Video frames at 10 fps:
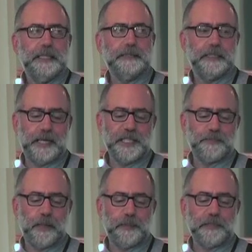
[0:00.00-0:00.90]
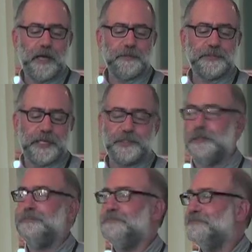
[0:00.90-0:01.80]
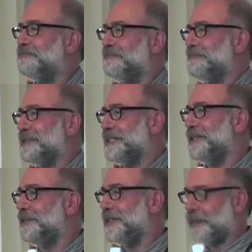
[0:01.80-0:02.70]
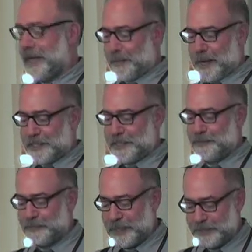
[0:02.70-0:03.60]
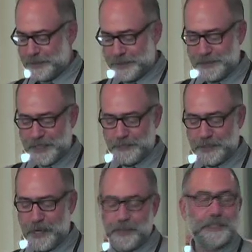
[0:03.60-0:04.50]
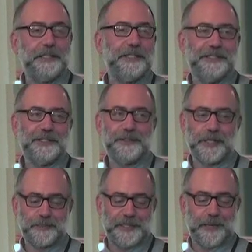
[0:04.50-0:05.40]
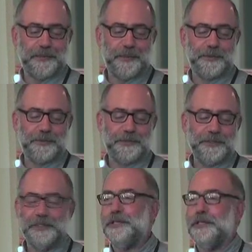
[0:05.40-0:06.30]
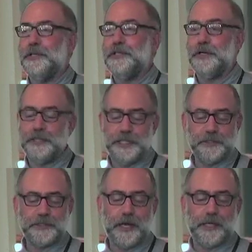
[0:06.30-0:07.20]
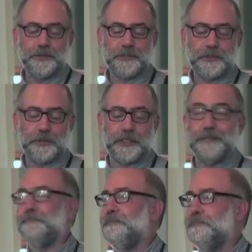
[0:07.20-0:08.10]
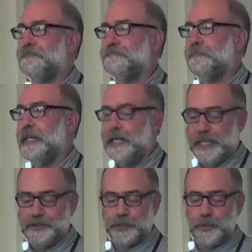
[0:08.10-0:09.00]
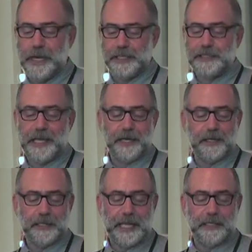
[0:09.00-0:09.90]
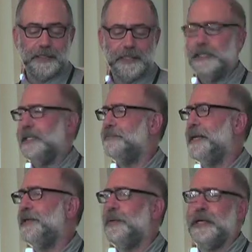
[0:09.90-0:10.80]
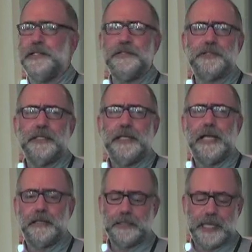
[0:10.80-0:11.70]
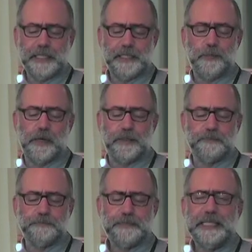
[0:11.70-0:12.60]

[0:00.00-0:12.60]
In tonight's public conversation, conducted by my dear friend and esteemed colleague, Crosby Kemper III, you'll hear John's story. It's quite a tale, and in many ways, an unlikely one.